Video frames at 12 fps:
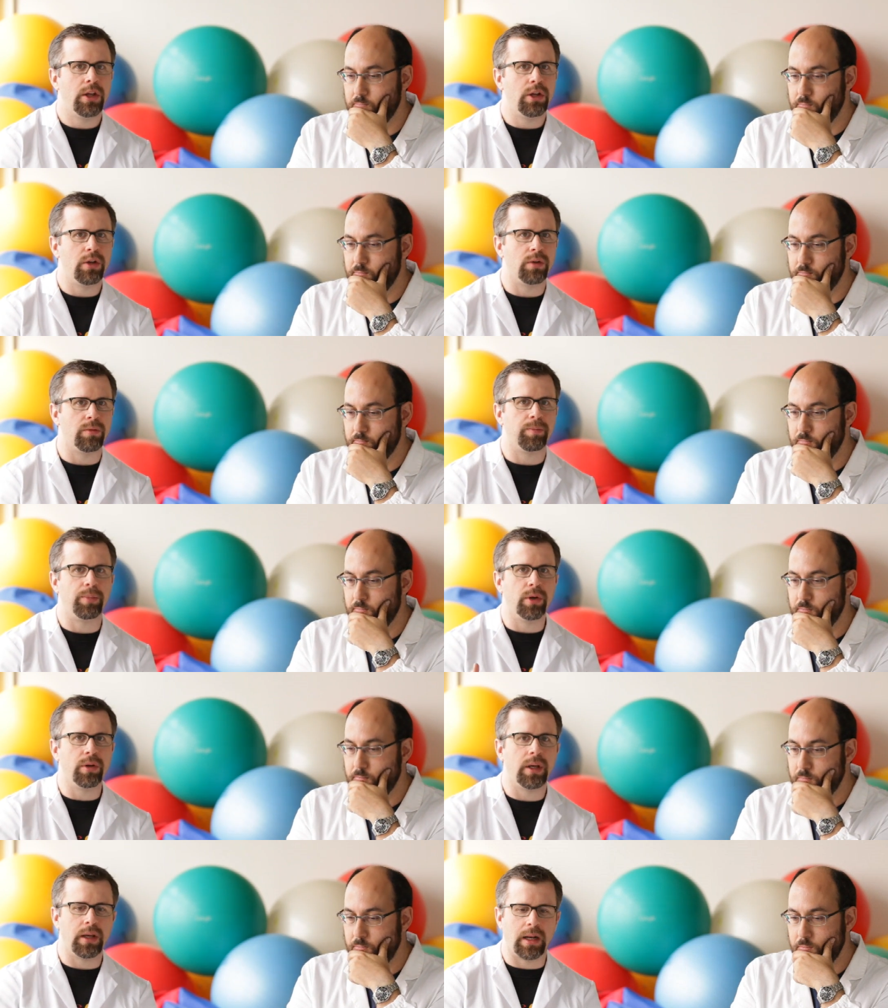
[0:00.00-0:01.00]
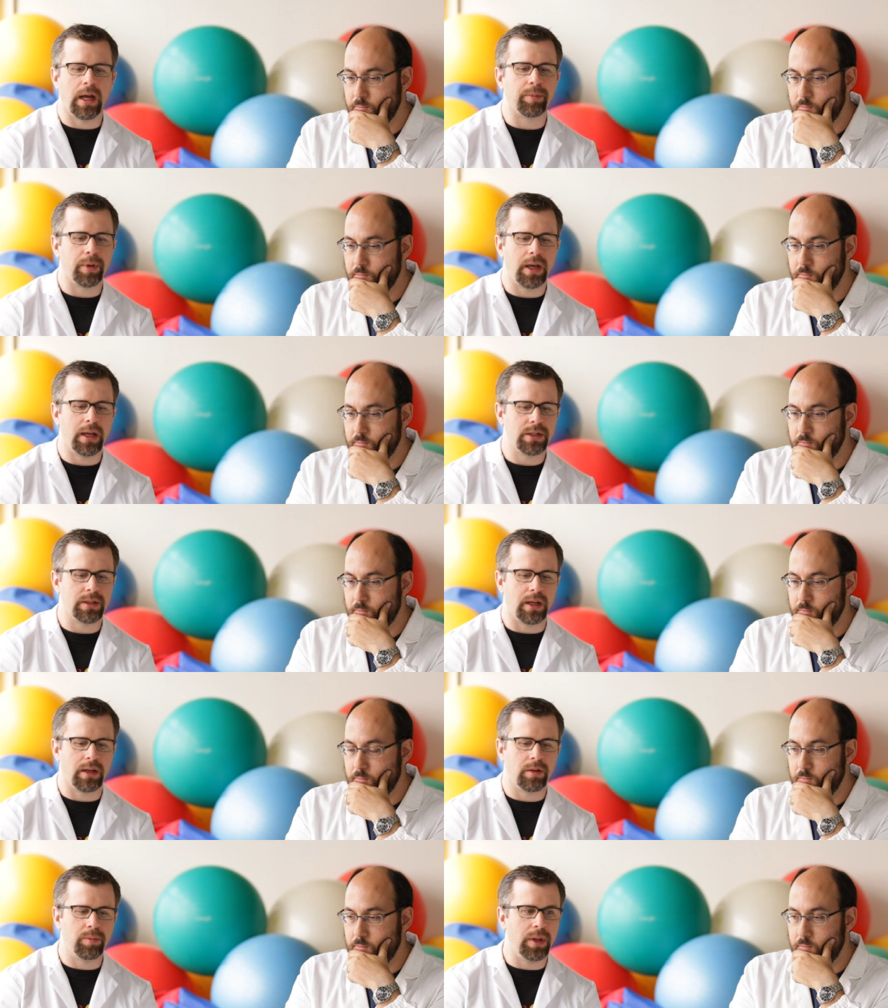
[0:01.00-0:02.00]
Speaker 1: you're building an application
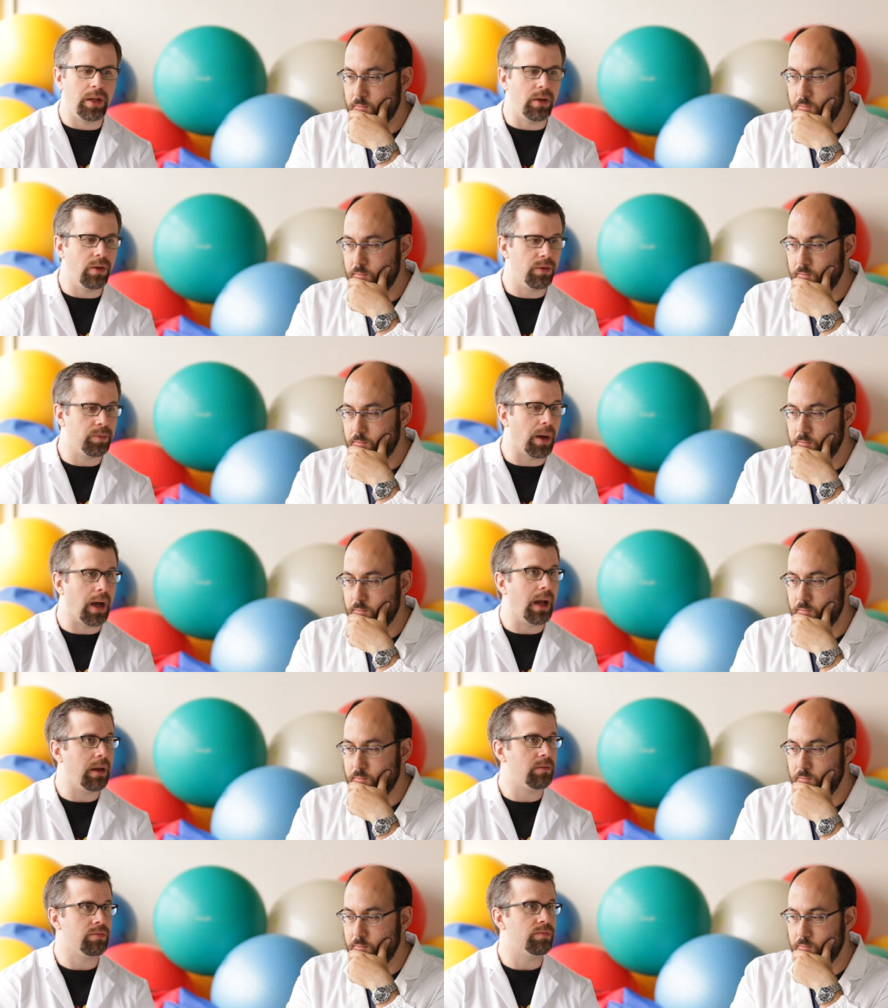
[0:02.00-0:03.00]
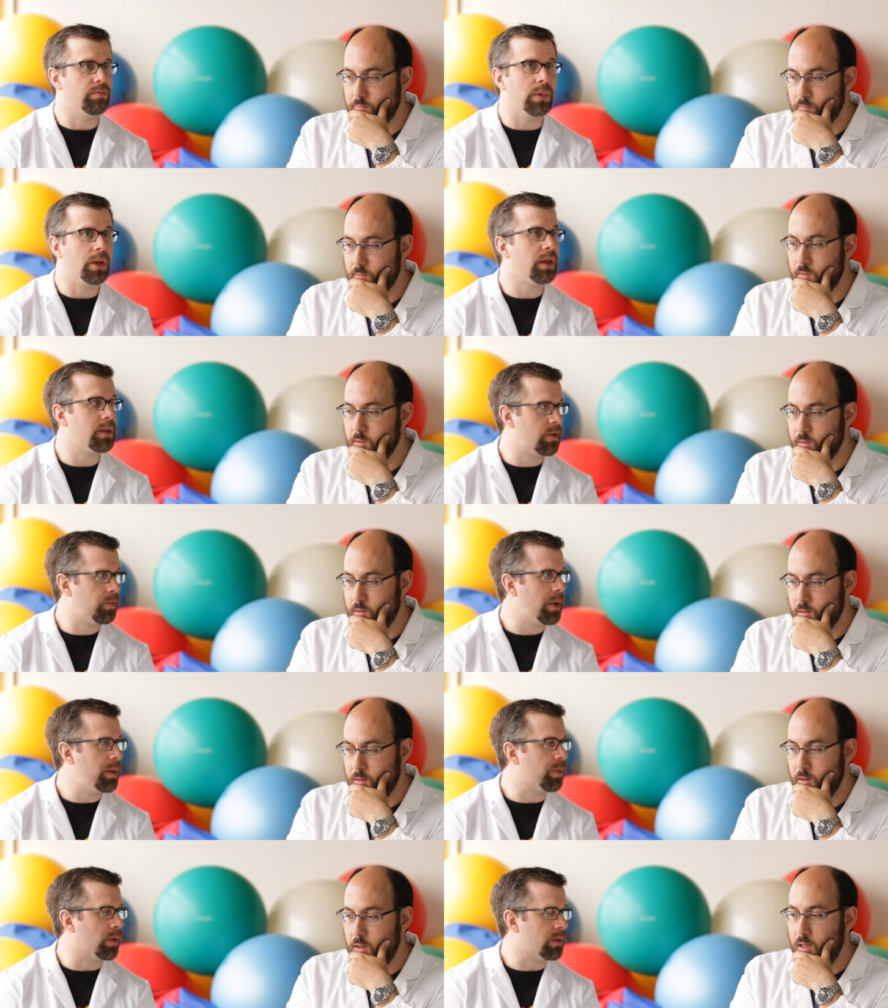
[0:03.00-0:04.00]
that could be used by millions of
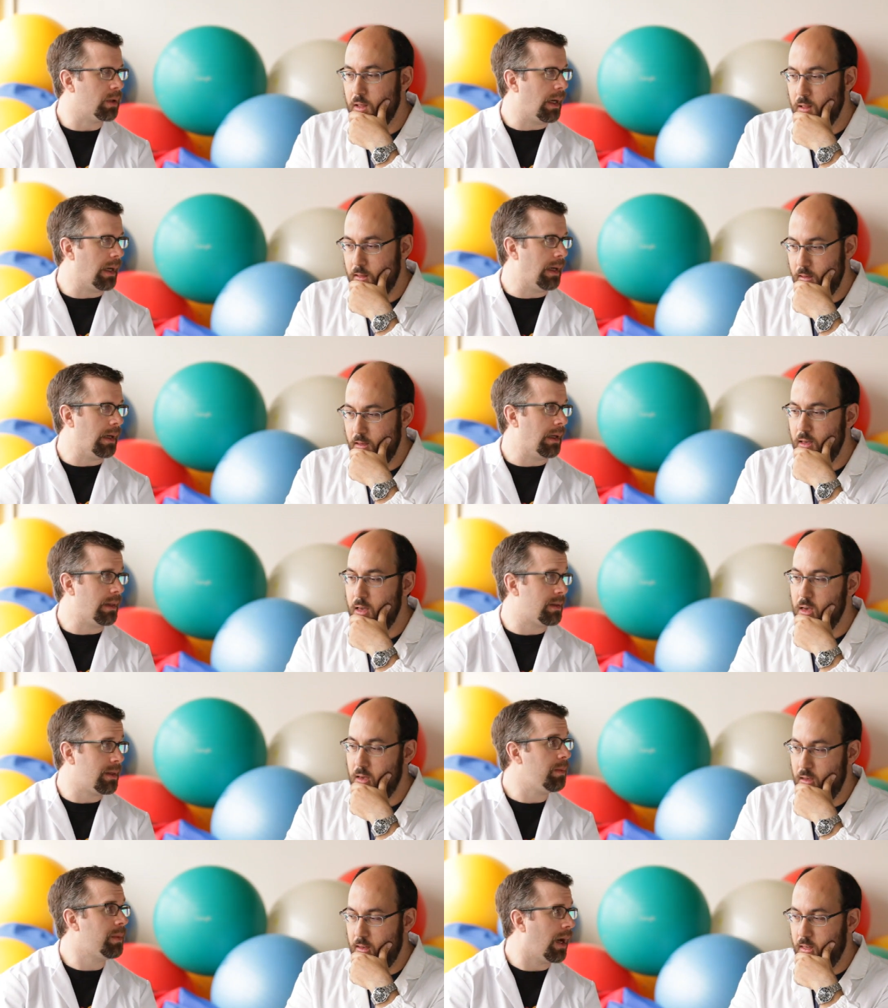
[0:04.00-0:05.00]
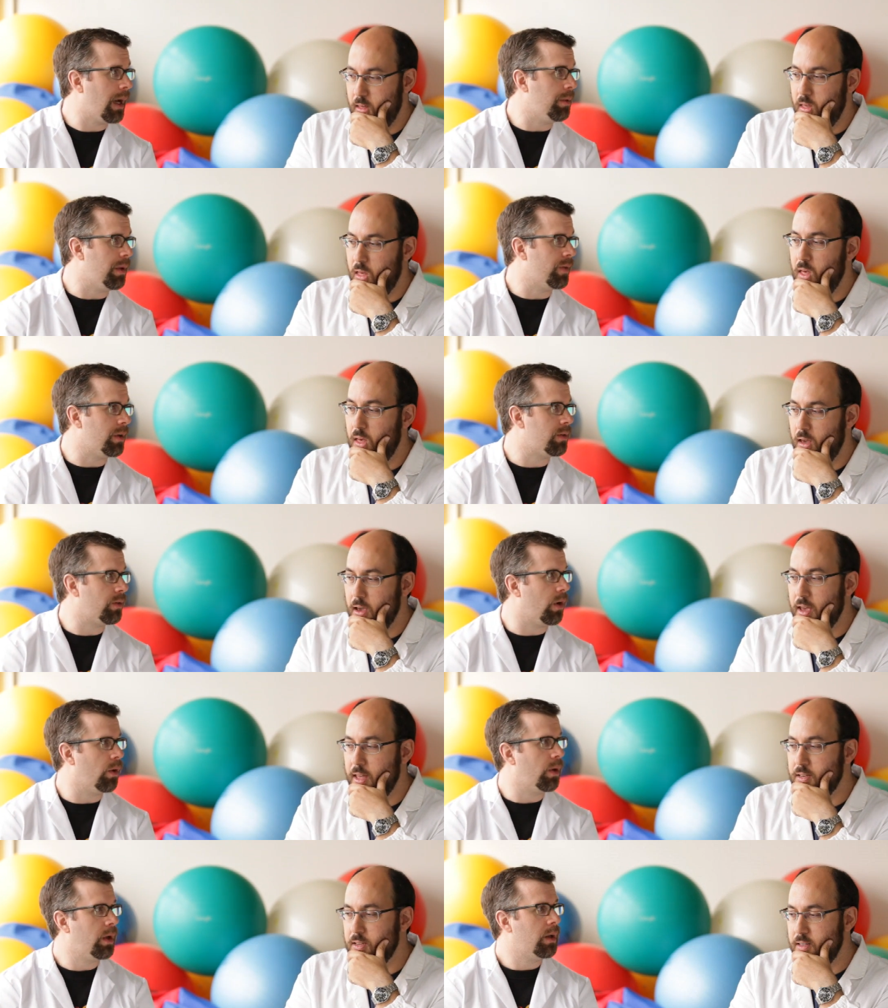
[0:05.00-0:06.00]
people at the same time even.
Speaker 2: So
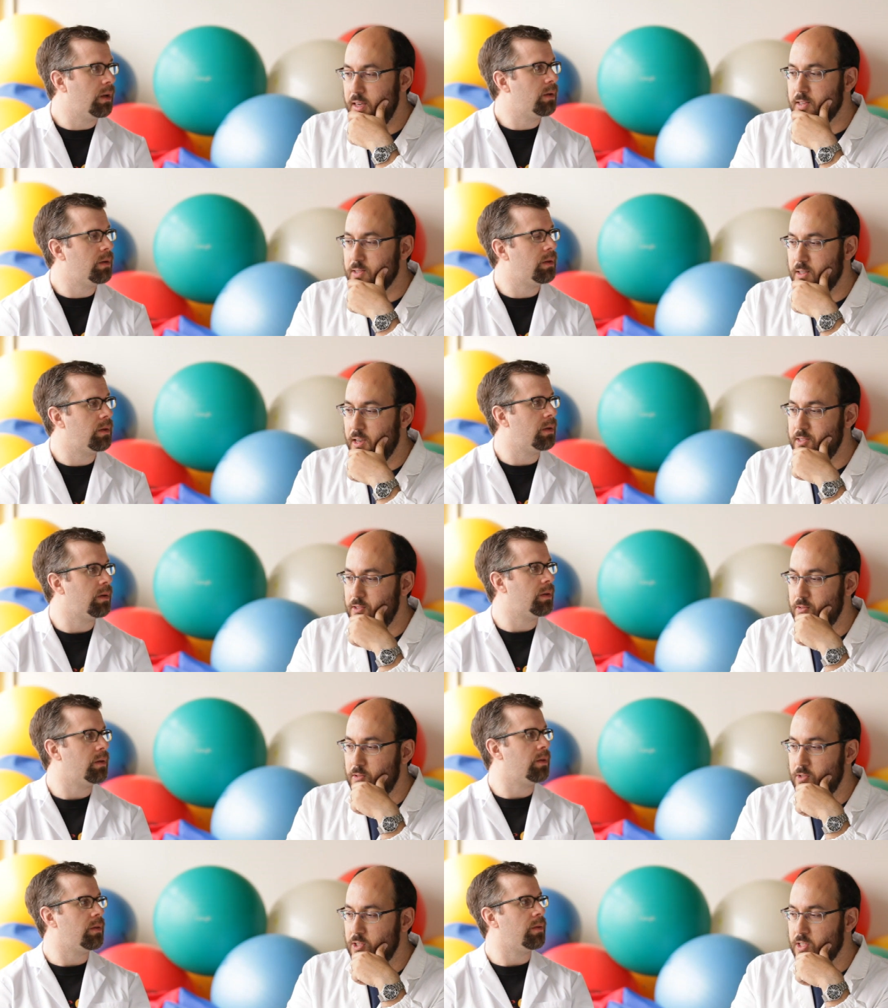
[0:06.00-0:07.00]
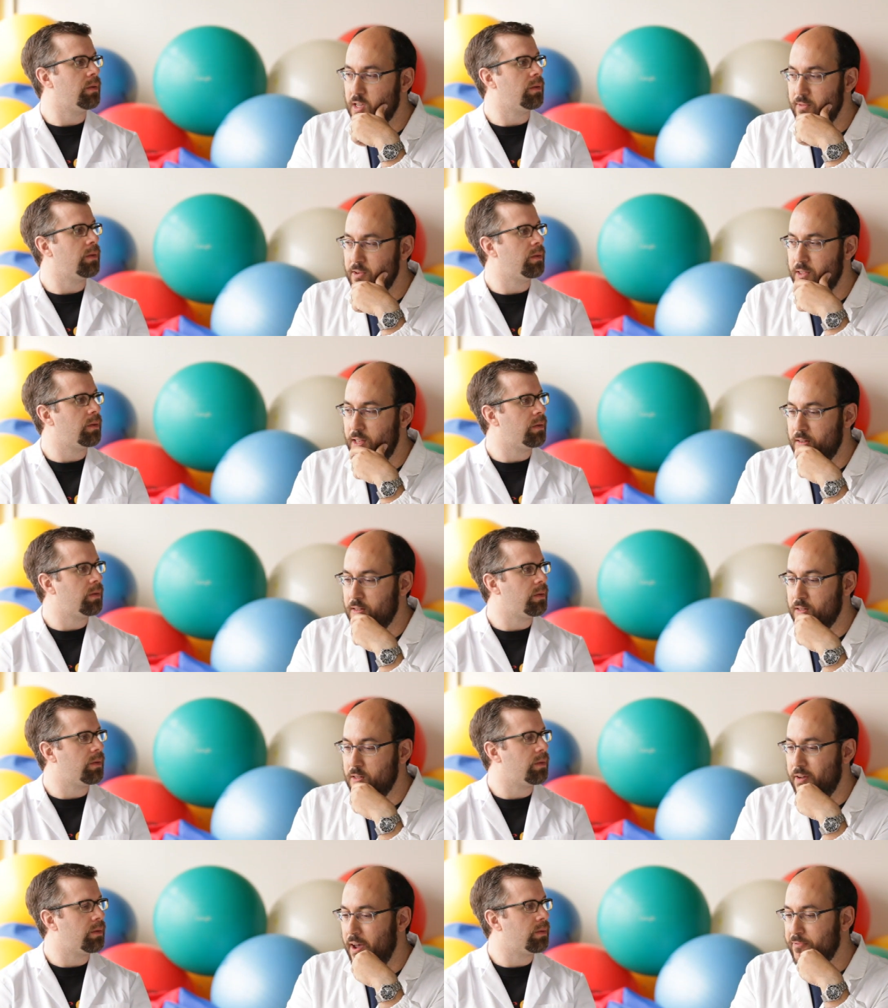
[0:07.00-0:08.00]
and you discover that
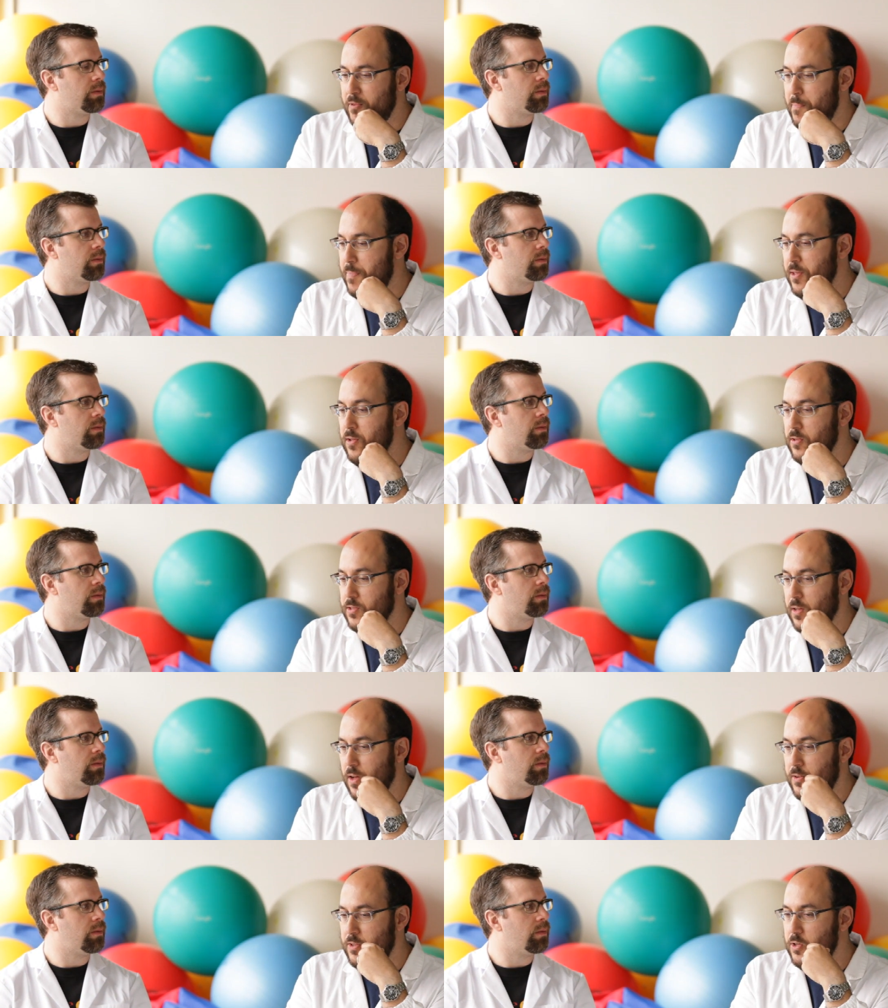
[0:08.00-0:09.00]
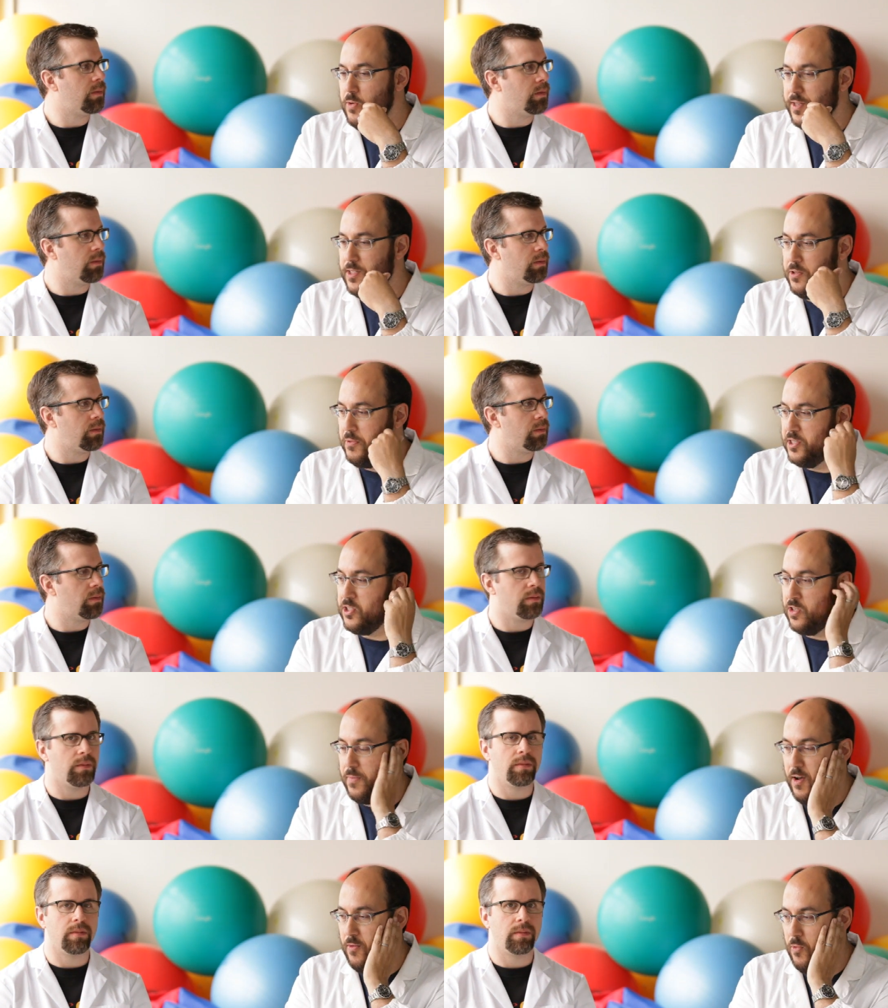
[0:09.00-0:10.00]
you have to build a new intuition
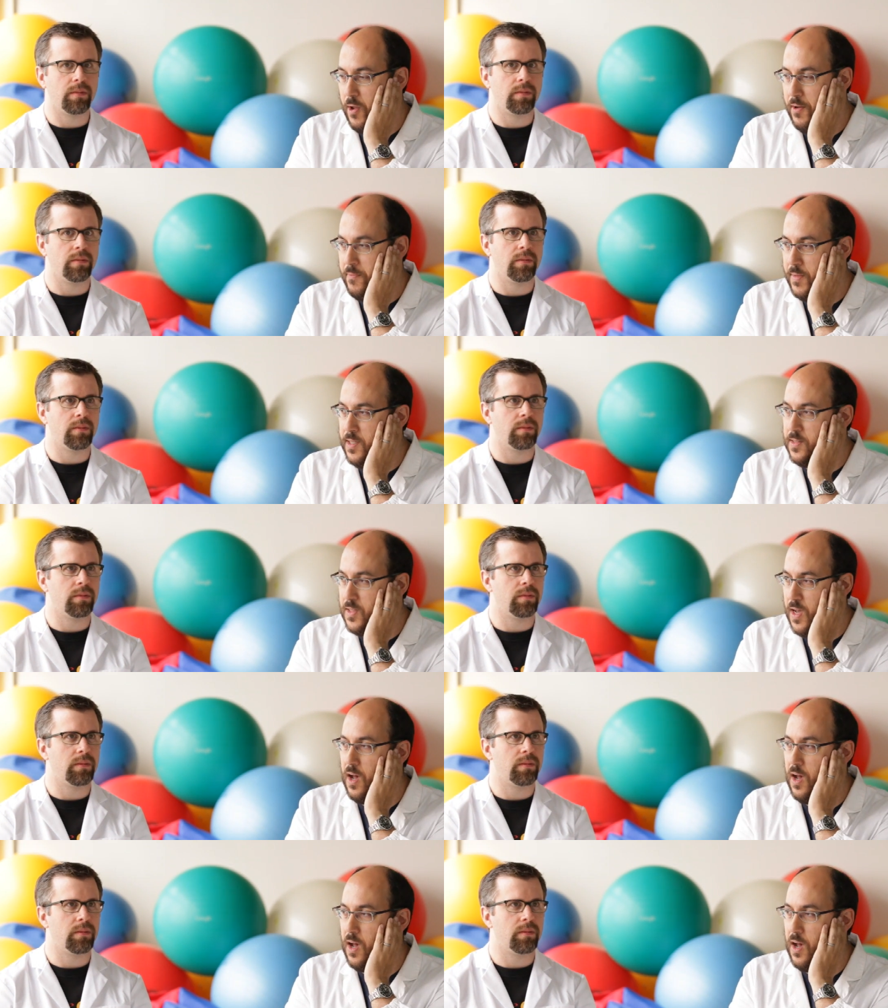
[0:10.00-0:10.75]
about what it means to